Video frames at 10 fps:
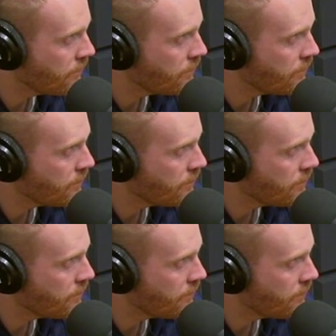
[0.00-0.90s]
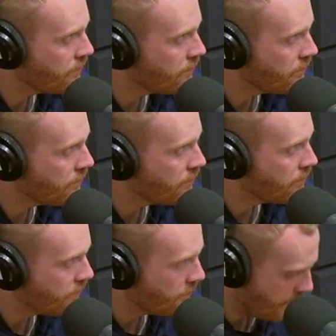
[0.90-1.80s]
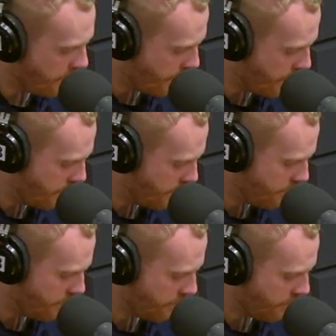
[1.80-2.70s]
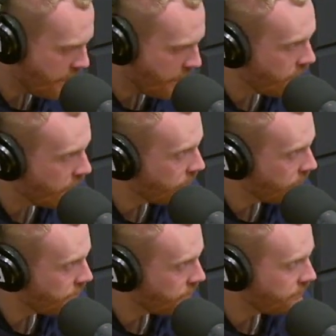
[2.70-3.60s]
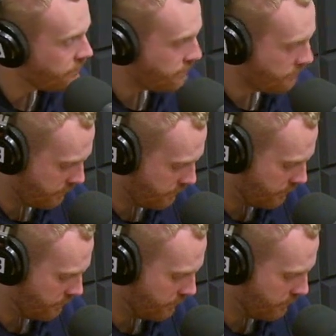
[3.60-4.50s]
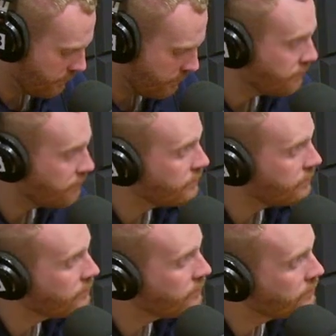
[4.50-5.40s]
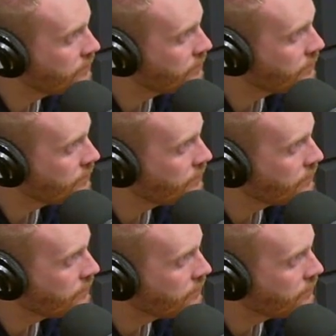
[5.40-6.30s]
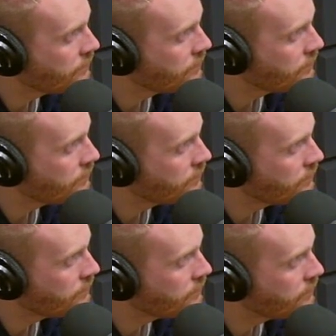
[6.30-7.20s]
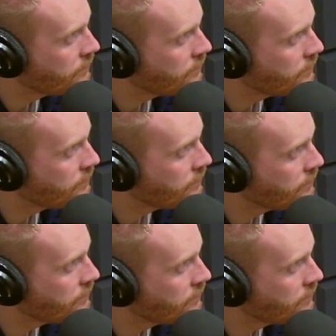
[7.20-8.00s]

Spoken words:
[no speech]